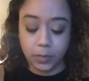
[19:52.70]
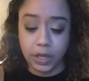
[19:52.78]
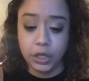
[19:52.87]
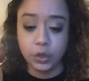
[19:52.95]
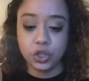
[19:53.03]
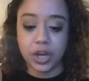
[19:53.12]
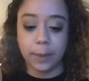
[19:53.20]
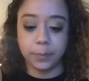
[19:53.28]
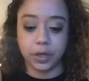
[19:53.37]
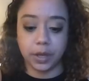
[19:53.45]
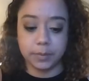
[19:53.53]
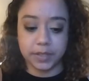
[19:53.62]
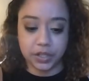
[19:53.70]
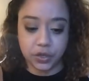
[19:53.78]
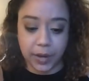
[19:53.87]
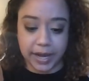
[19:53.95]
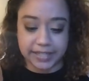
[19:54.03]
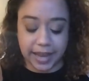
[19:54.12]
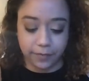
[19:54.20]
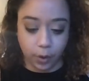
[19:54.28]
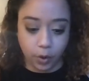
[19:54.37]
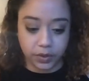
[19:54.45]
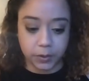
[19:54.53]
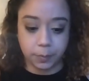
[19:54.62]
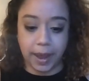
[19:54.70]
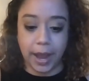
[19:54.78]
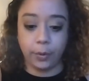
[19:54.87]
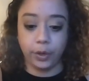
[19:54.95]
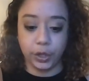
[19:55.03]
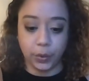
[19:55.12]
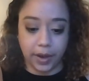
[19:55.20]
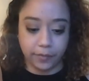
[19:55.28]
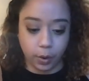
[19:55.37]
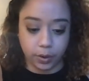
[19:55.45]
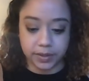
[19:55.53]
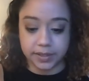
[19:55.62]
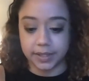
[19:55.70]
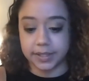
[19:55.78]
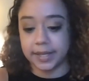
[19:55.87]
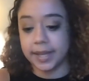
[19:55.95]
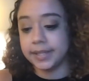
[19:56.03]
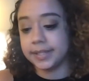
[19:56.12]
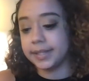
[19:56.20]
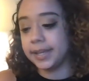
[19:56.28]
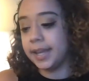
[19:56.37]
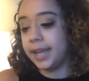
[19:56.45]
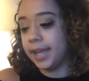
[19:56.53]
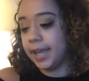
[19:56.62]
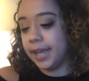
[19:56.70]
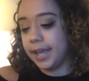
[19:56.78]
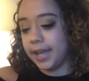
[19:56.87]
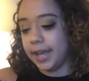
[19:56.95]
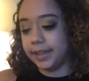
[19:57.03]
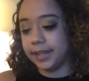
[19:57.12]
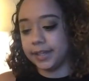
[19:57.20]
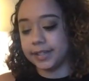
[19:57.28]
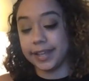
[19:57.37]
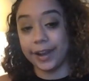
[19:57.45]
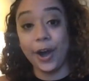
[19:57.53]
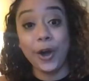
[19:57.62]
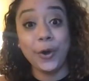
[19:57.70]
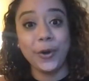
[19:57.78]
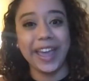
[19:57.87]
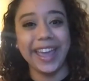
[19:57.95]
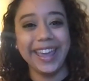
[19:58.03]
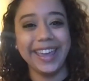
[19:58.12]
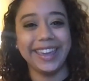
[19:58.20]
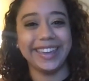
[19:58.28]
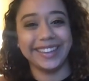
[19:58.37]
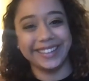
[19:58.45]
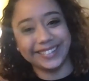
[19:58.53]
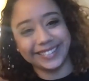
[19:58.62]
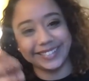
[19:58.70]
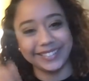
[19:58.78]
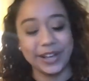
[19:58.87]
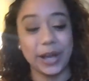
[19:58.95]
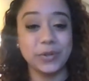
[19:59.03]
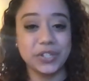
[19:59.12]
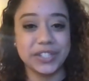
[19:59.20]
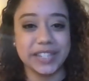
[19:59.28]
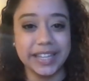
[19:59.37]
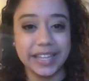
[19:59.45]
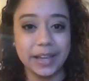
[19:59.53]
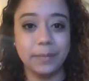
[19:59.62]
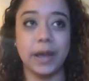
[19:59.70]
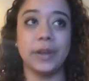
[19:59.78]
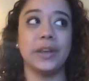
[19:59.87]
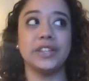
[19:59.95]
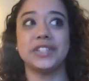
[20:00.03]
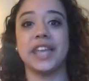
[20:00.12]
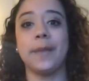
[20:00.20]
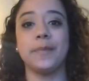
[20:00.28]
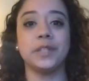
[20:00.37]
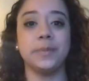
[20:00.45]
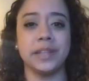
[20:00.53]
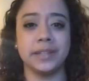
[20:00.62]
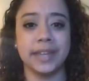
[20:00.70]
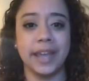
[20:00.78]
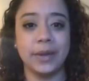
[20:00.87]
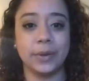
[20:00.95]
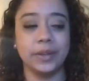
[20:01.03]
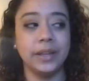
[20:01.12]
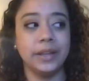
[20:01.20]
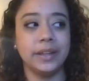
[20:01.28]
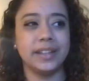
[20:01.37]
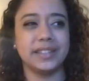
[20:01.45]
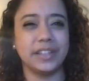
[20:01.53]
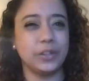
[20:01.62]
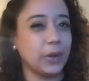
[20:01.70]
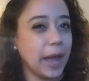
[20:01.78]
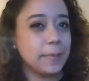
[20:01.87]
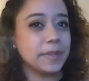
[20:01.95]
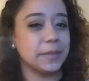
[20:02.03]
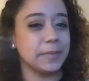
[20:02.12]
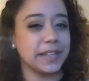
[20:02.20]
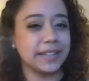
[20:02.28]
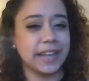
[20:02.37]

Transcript: A new chapter comes in. You guys have all this power. You have all this success. And then it's like, oh, hey, I was just thinking about you. I just happened to be in town. It's like you happen to be in